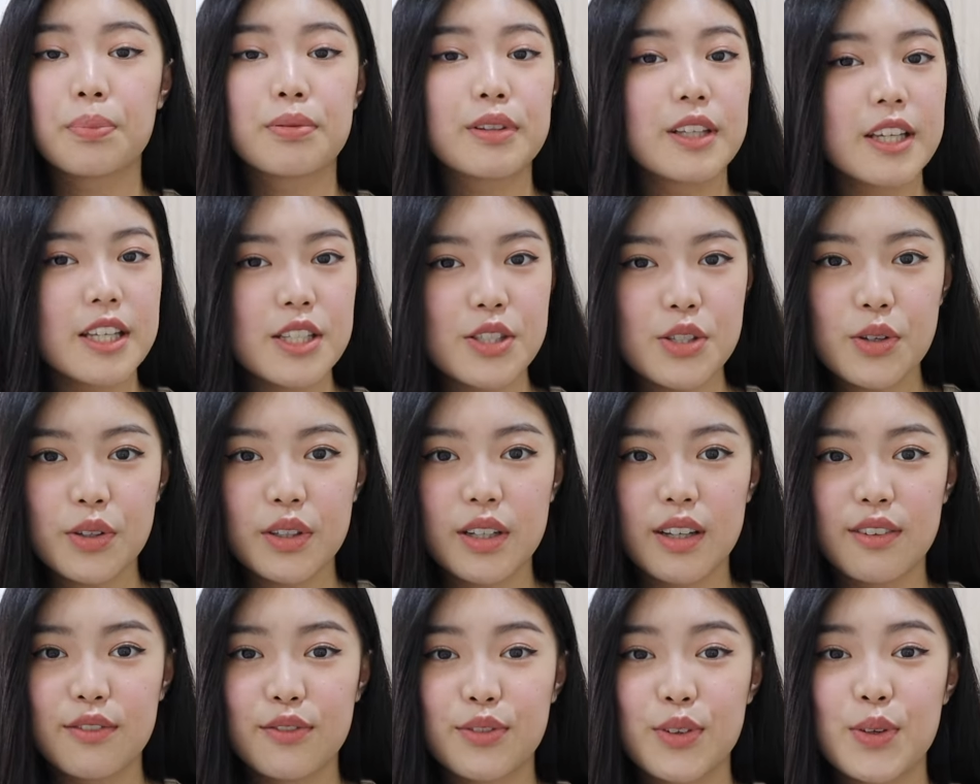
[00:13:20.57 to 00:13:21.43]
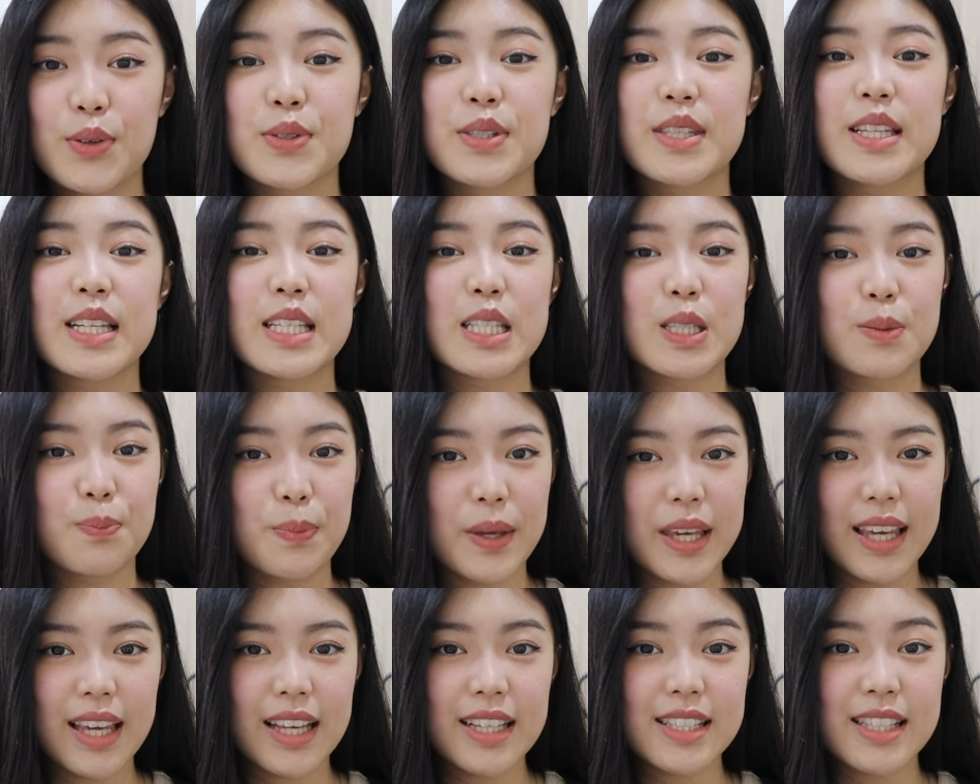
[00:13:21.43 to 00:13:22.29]
Please don't confuse the
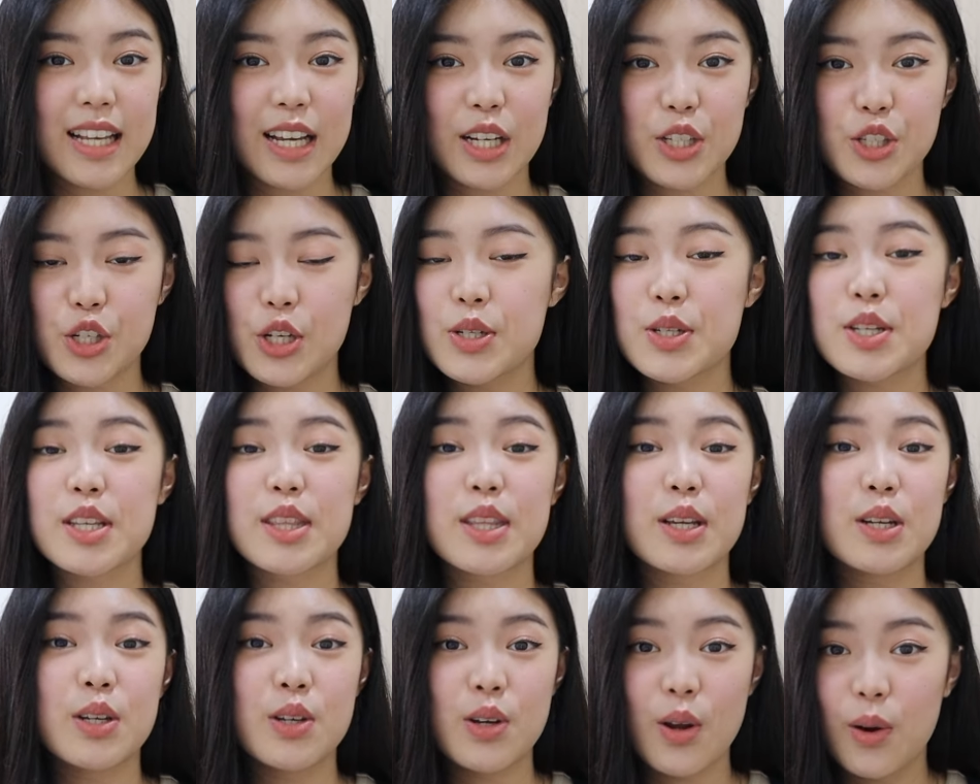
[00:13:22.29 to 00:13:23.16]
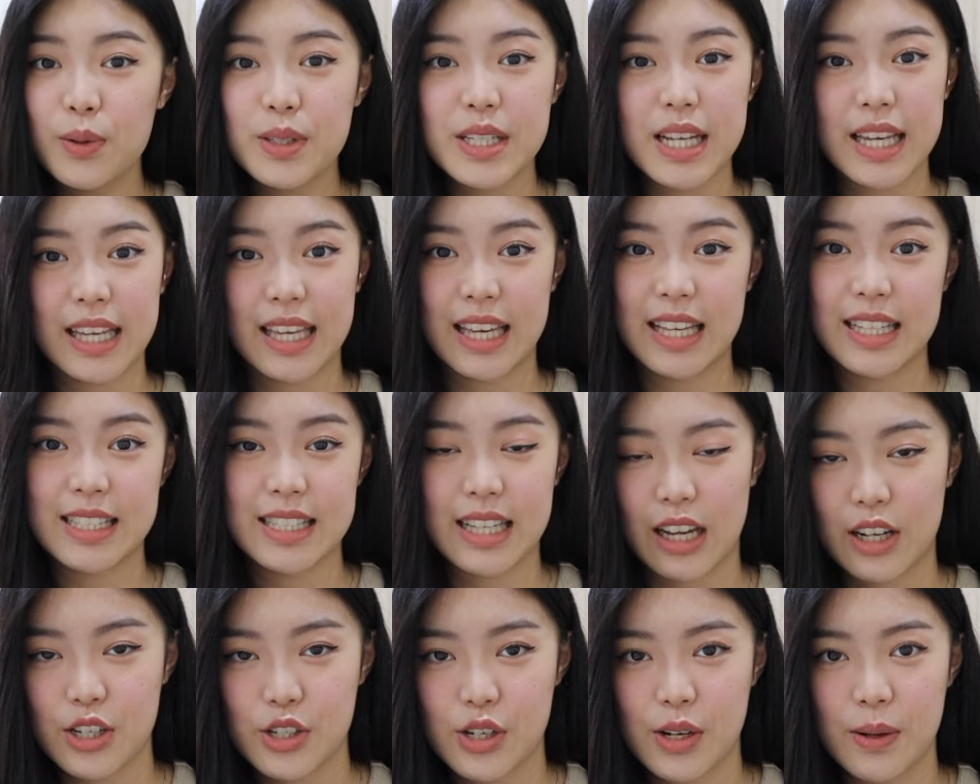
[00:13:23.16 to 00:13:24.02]
speaking section to the note-taking
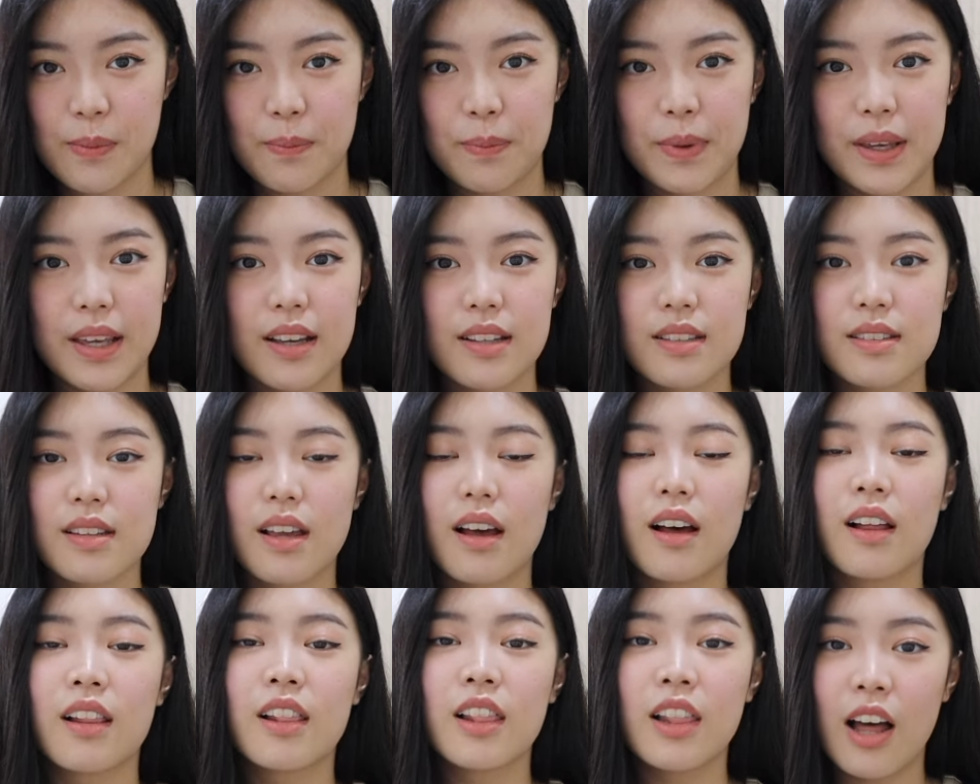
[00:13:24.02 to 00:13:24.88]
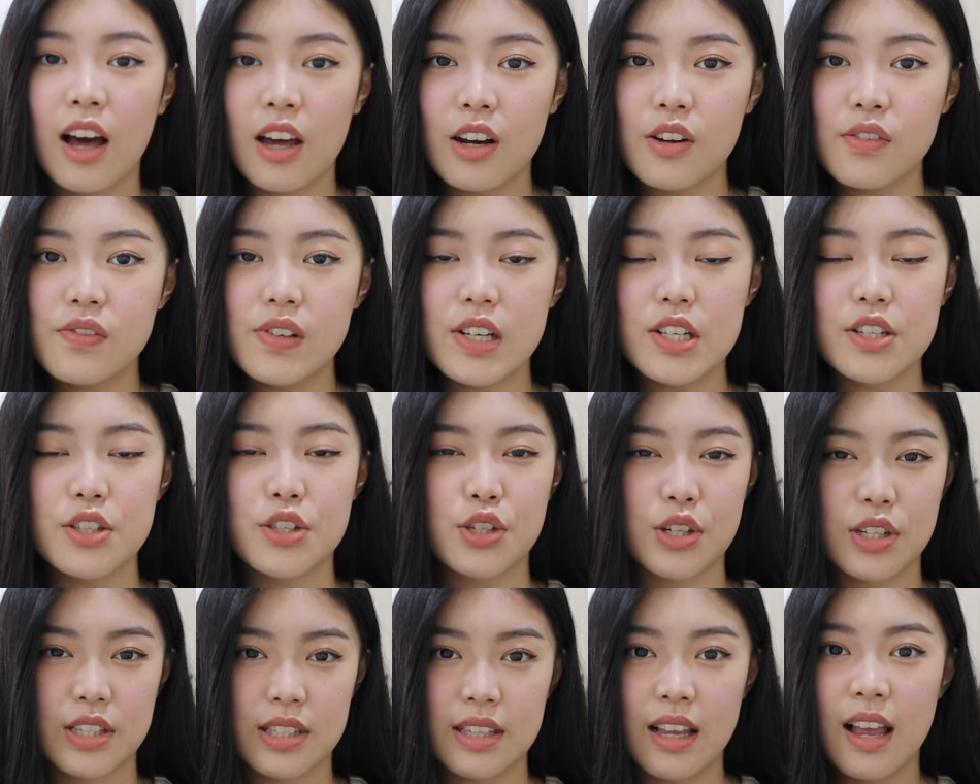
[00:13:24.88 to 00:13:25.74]
section, because a lot of
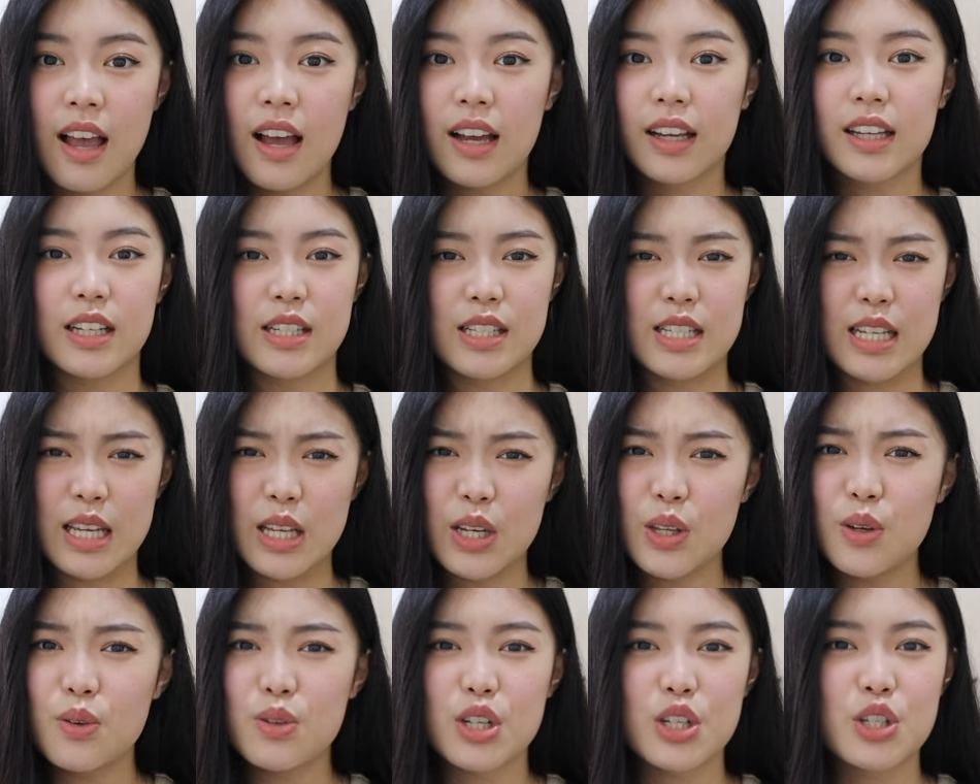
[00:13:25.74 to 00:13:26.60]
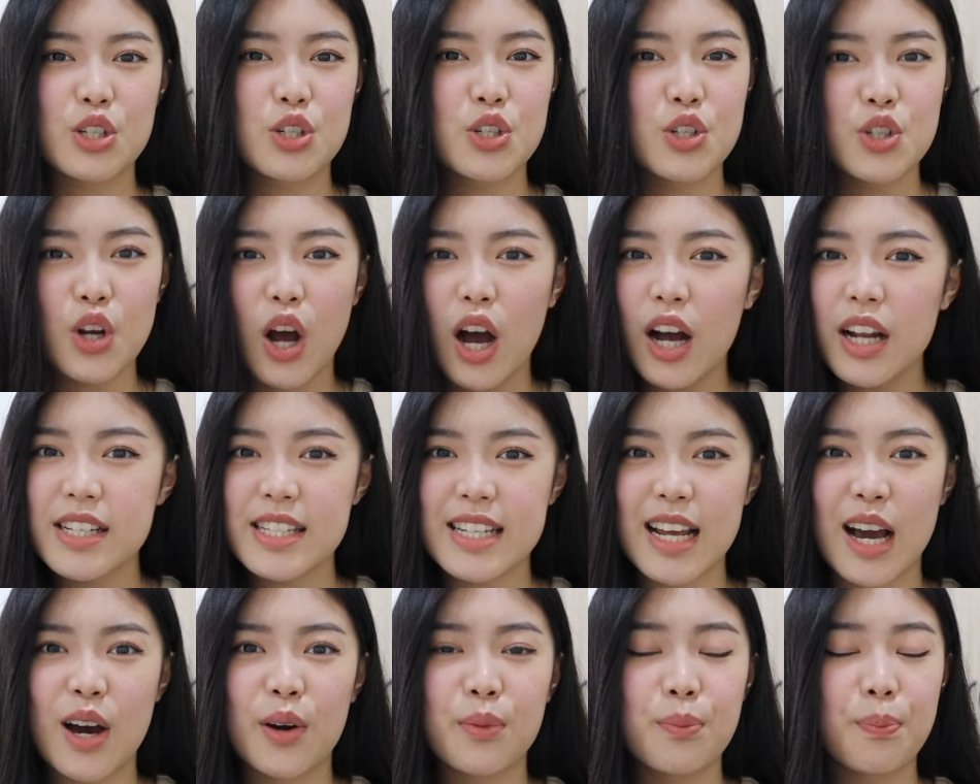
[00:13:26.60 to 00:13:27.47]
us just continue to jot
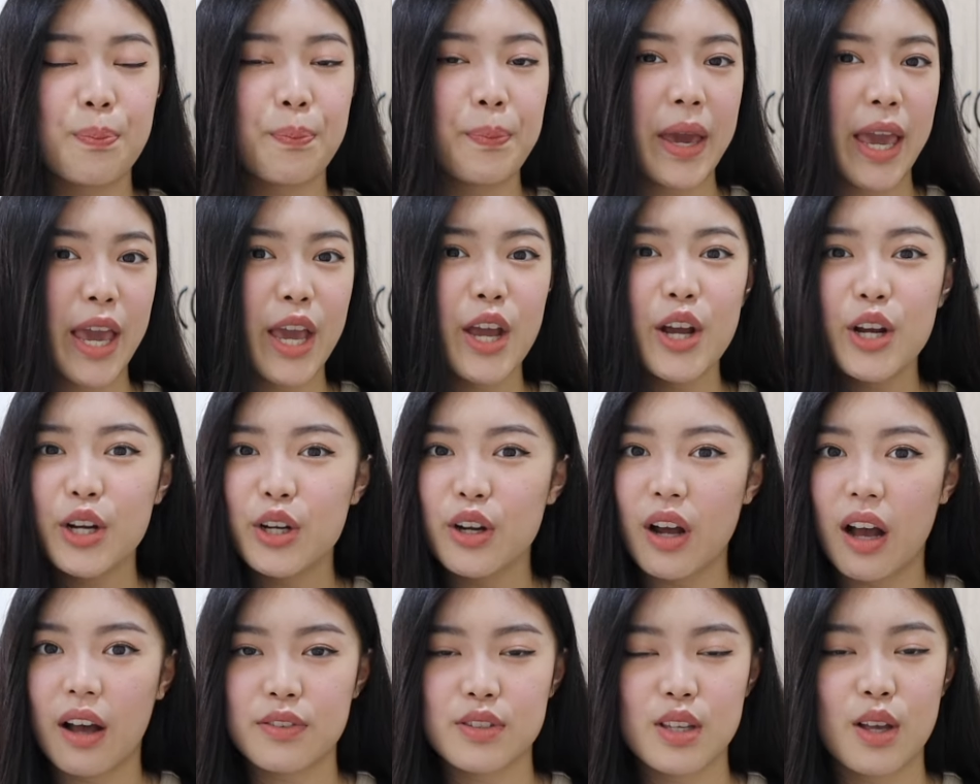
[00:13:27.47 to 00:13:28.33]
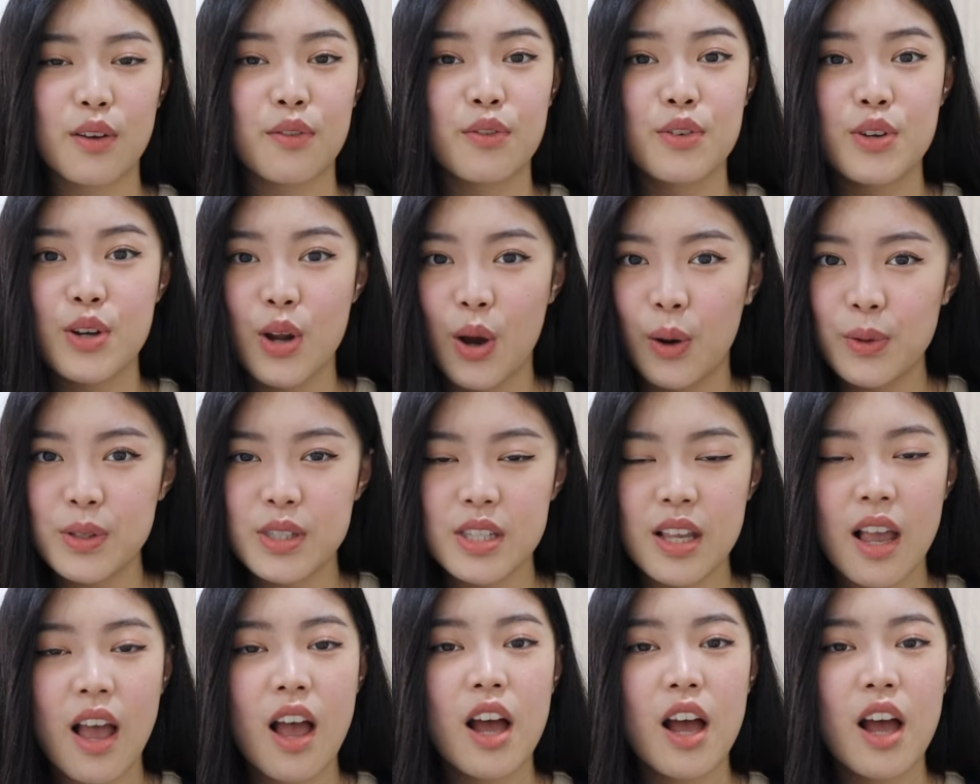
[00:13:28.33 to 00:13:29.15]
down paragraphs of notes